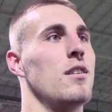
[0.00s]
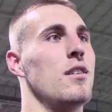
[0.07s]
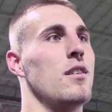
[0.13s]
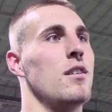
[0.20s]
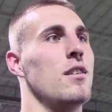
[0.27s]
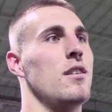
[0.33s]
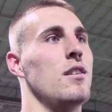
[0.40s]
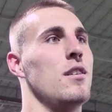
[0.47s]

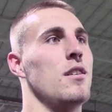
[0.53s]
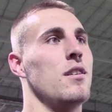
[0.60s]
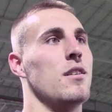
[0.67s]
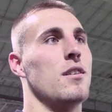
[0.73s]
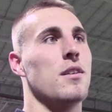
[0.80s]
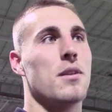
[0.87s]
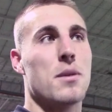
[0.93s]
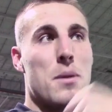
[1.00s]
Is he,
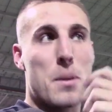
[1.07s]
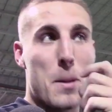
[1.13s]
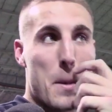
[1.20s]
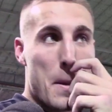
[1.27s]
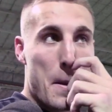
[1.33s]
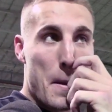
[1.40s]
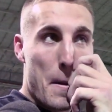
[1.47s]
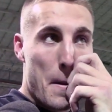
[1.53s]
I'm
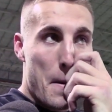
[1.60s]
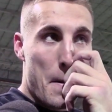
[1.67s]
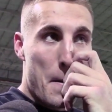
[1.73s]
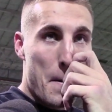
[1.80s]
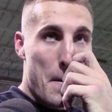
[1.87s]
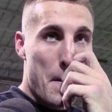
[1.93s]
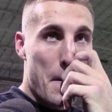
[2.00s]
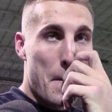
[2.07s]

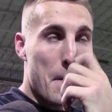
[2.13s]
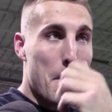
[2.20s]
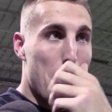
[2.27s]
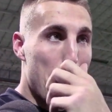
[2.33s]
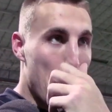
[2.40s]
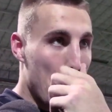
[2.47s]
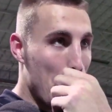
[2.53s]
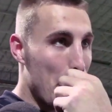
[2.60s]
sure, you know, you
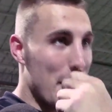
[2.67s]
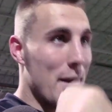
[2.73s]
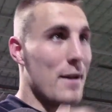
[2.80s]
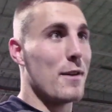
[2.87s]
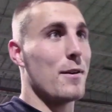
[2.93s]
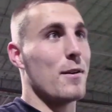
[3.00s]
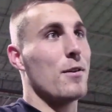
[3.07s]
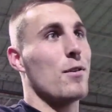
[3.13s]
guys miss
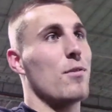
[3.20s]
him.